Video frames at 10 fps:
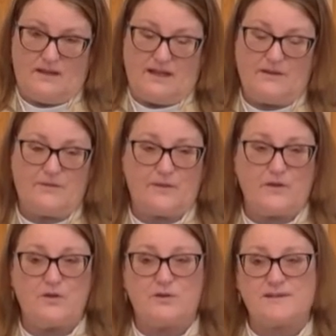
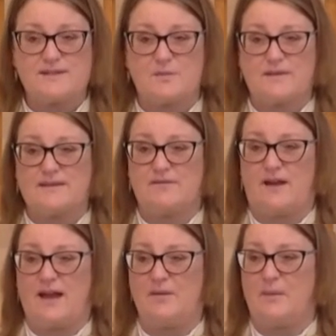Infused with
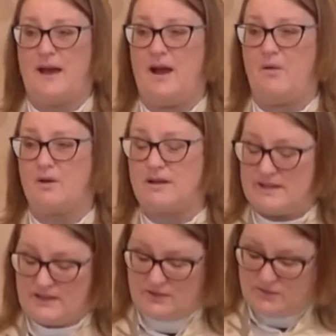divine power,
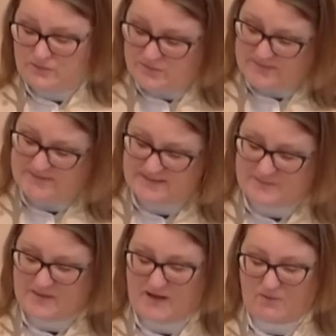he used this
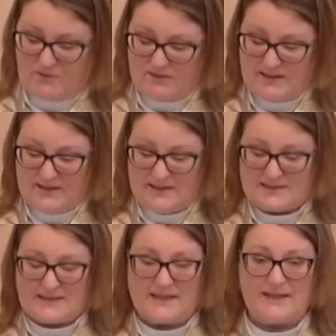power
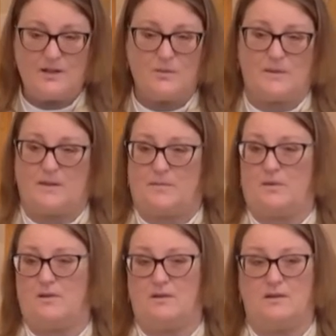to heal
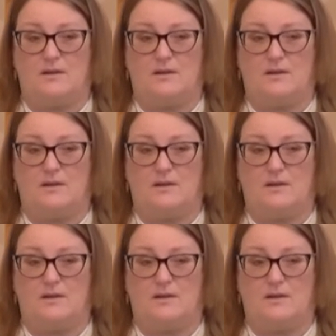people,